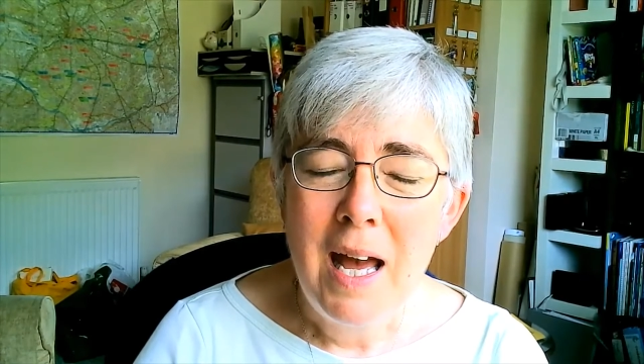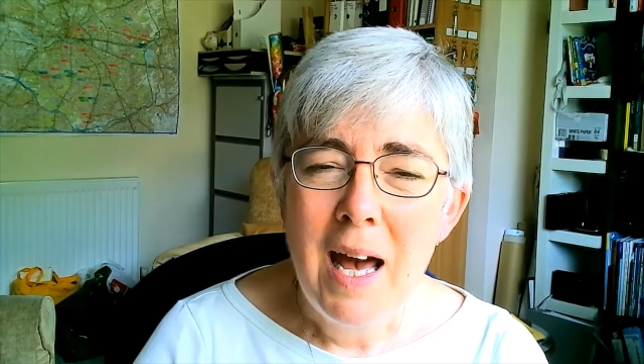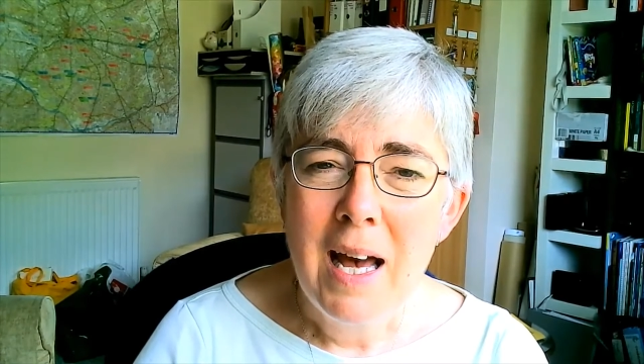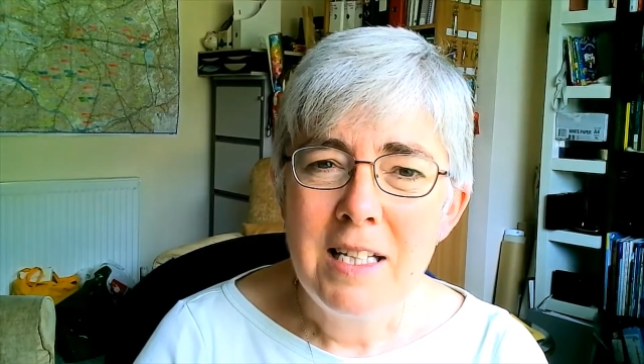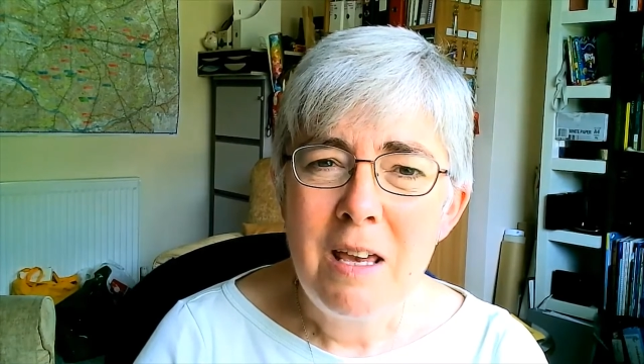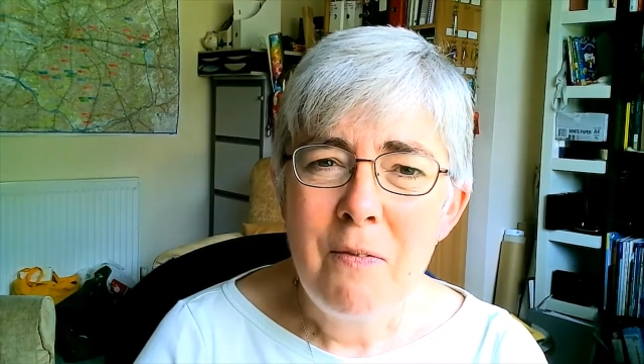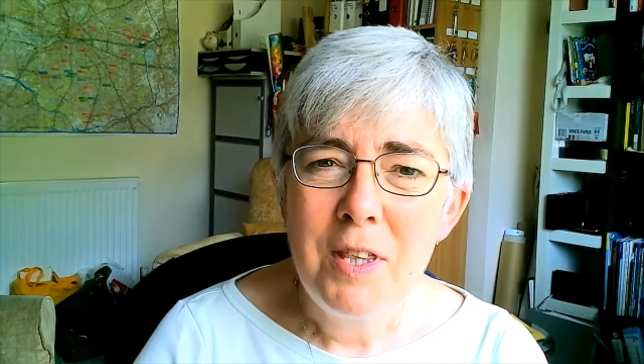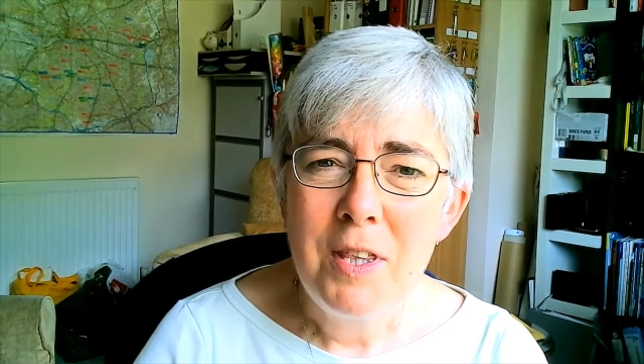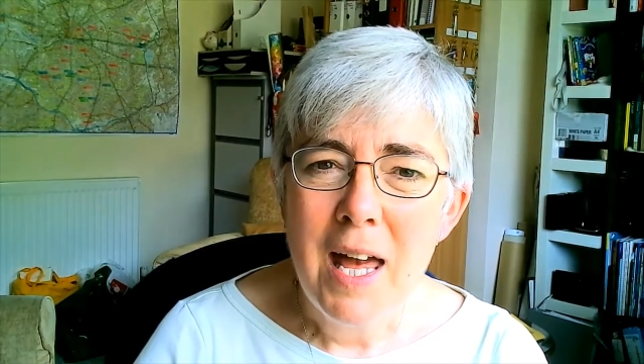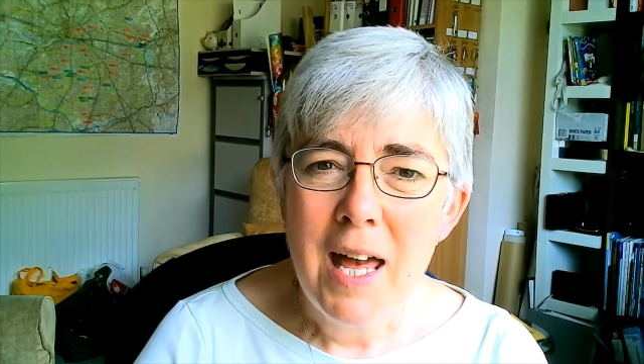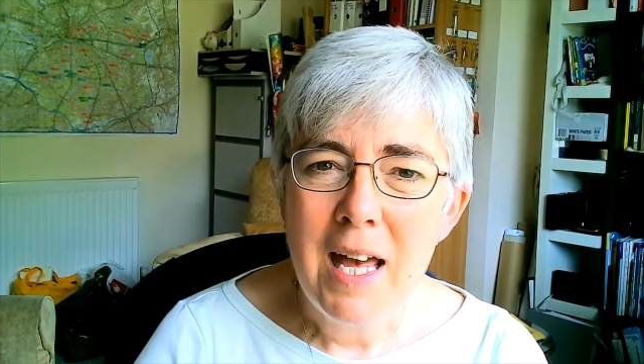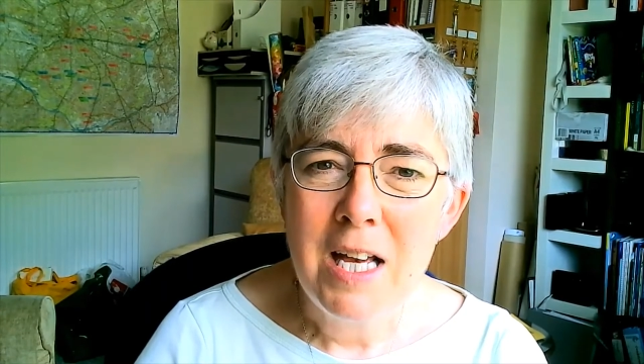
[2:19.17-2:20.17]
And even the
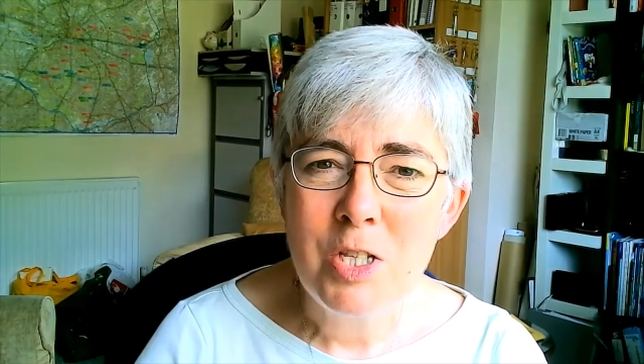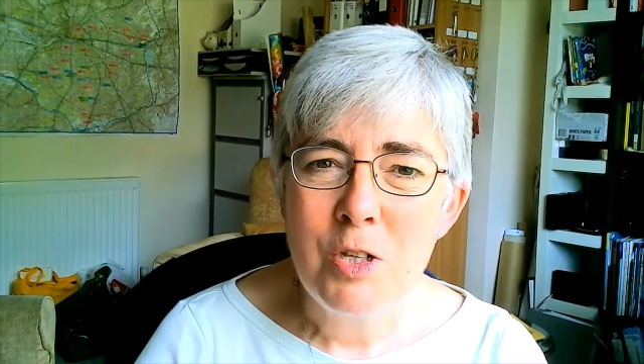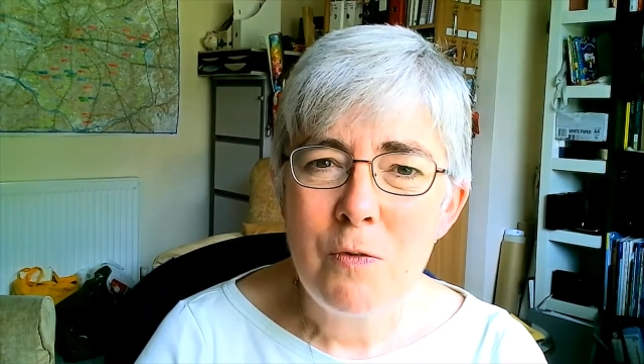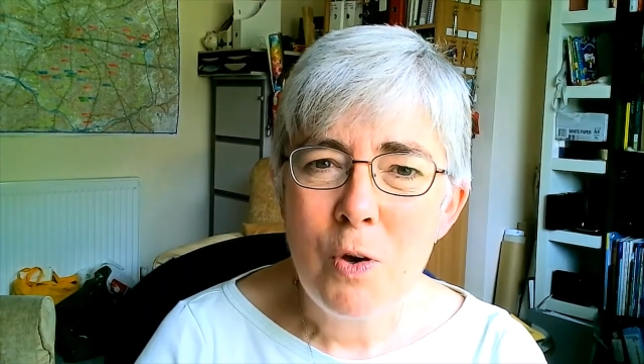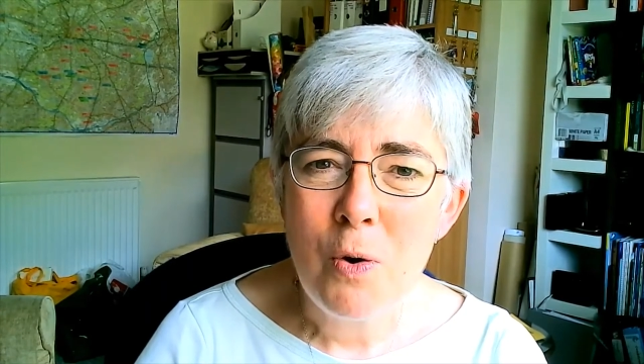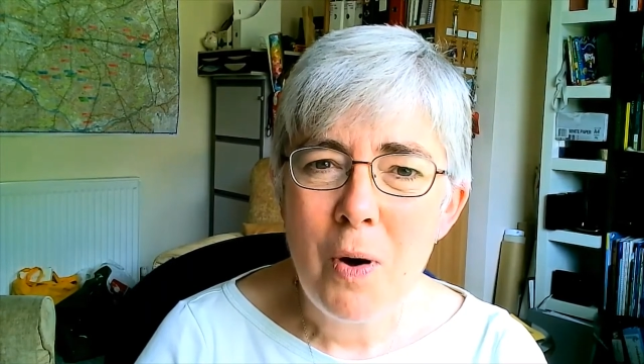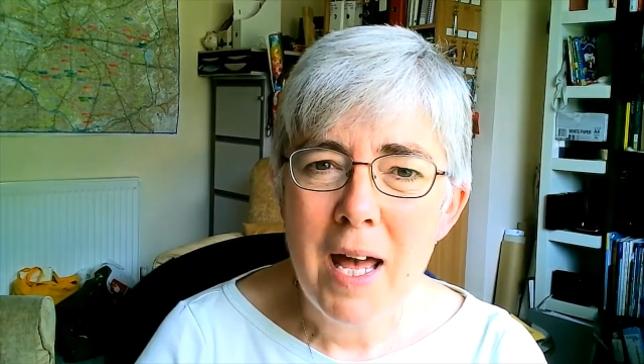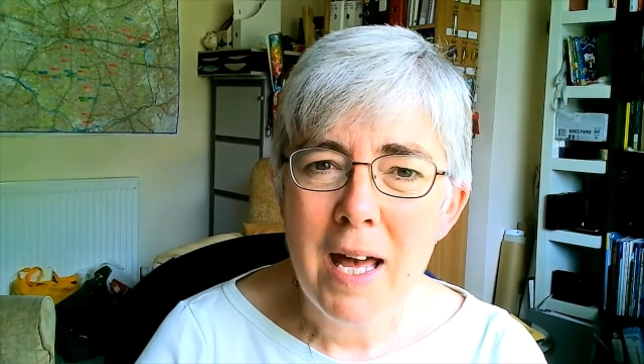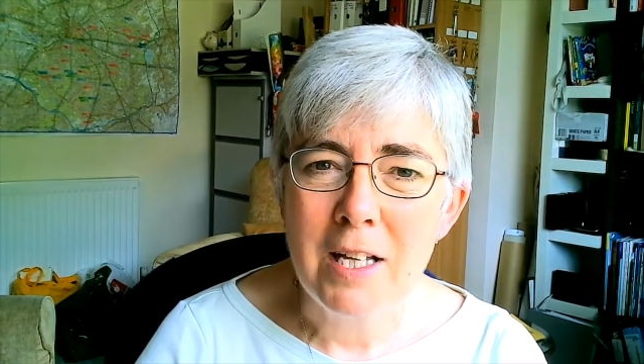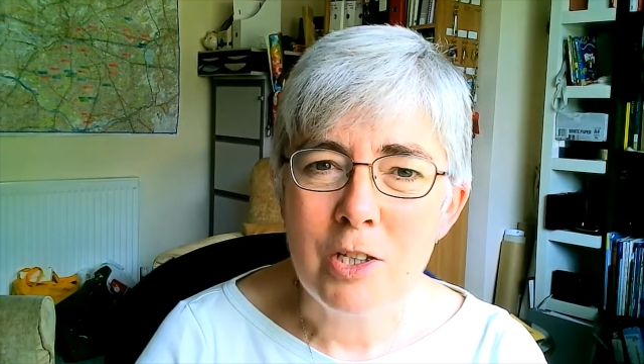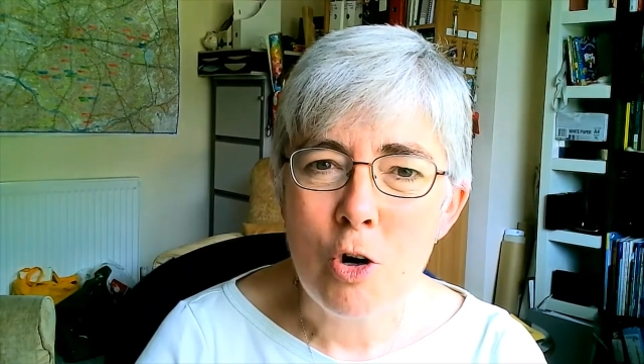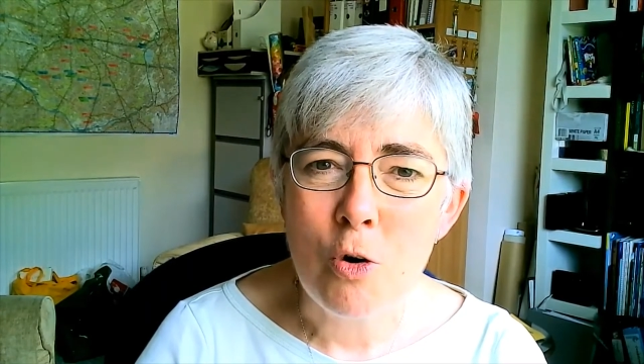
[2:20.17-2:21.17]
hairs of your
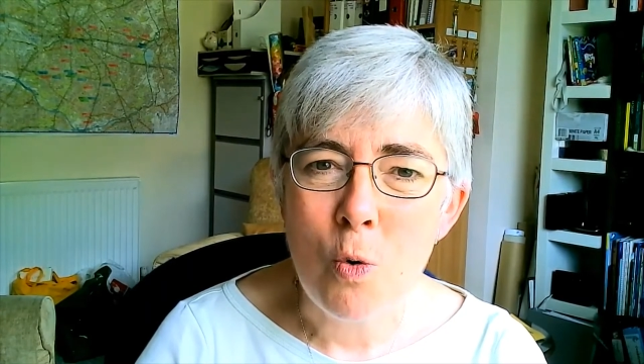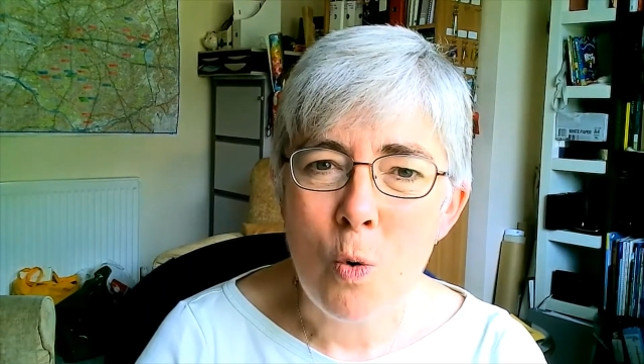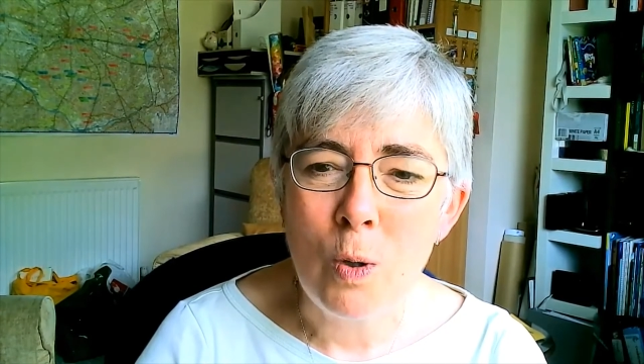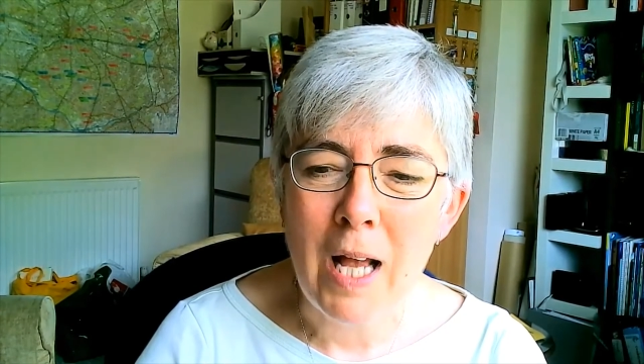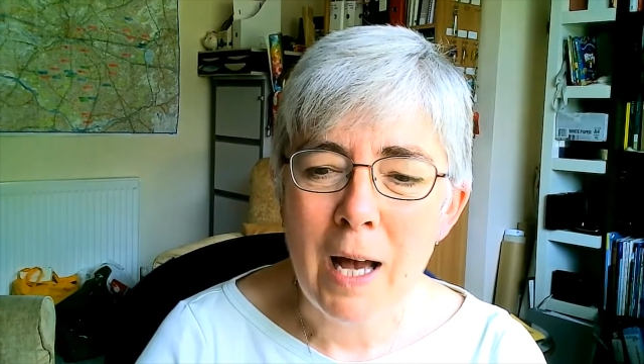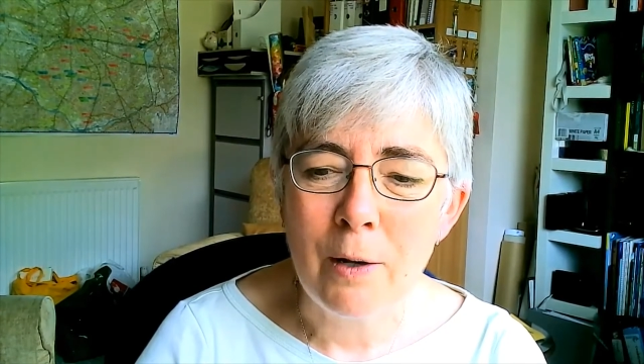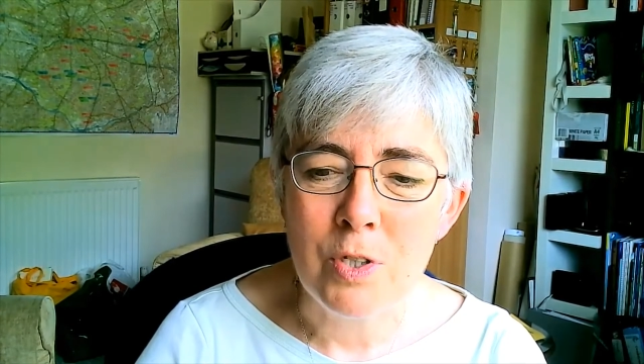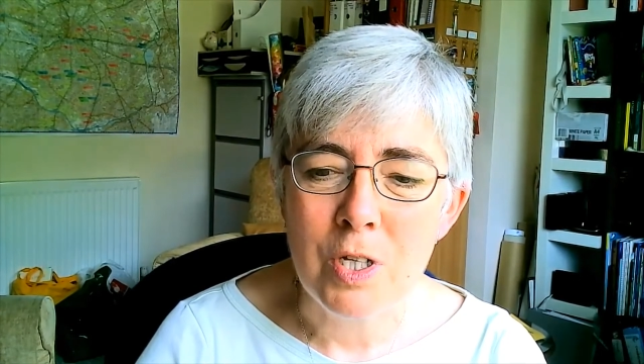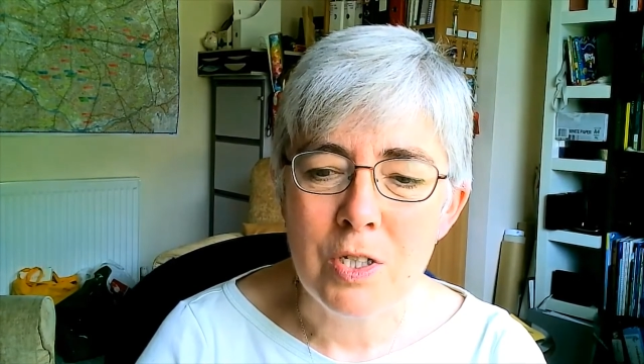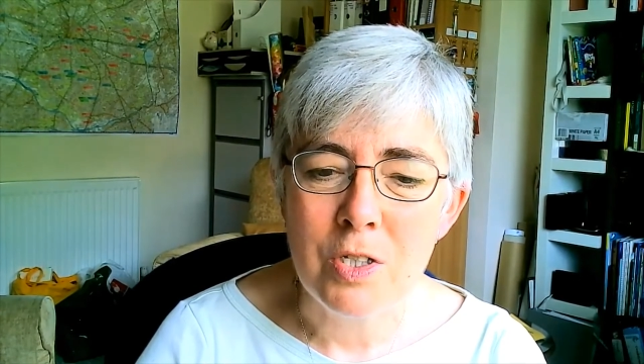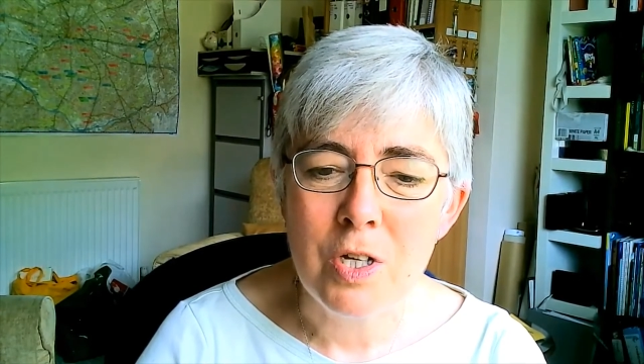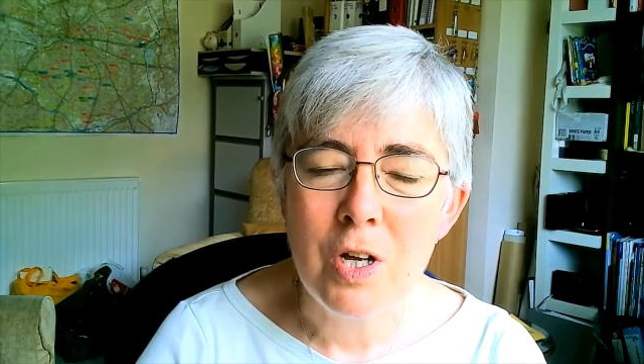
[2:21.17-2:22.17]
head are all counted.